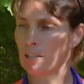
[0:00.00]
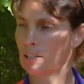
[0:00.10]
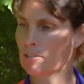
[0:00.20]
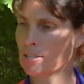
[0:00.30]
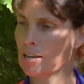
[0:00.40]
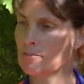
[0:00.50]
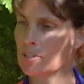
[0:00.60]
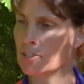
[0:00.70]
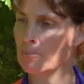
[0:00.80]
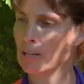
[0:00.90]
Those leaves
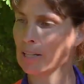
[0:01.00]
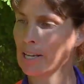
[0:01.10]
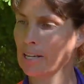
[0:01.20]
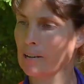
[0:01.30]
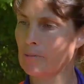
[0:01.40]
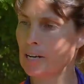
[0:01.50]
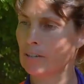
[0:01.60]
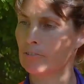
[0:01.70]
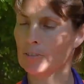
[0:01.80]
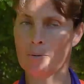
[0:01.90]
are typically
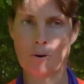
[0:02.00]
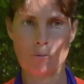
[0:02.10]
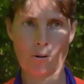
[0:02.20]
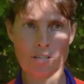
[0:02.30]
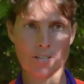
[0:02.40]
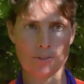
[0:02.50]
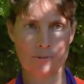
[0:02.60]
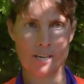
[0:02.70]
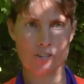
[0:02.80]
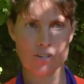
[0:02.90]
anywhere from 1 to
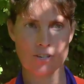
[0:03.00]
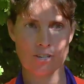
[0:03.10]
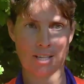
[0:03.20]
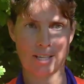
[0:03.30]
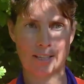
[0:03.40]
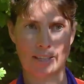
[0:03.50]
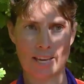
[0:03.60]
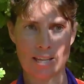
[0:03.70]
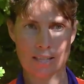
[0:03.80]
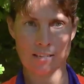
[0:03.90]
3 inches in
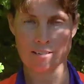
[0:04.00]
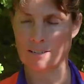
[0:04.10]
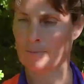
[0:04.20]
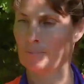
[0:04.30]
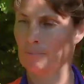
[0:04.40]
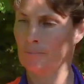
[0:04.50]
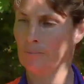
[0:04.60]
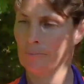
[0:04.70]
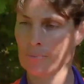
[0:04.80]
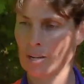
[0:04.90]
length,
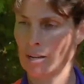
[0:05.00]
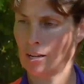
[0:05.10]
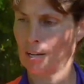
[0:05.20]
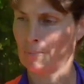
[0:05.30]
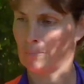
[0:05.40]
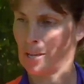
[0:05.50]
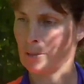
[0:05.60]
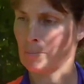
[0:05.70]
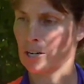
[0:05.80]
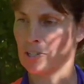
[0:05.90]
and
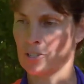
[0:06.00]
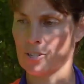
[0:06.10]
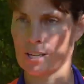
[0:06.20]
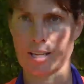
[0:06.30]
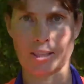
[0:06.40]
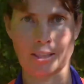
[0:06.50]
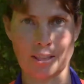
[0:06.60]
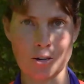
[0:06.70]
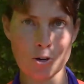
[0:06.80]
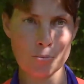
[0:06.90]
the margins, again,
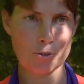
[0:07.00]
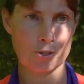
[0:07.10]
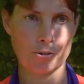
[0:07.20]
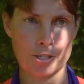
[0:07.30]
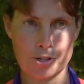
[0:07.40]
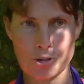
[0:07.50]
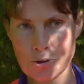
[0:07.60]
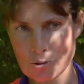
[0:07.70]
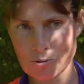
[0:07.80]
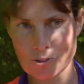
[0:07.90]
lobed or
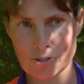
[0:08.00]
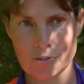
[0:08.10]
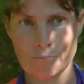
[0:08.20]
toothed.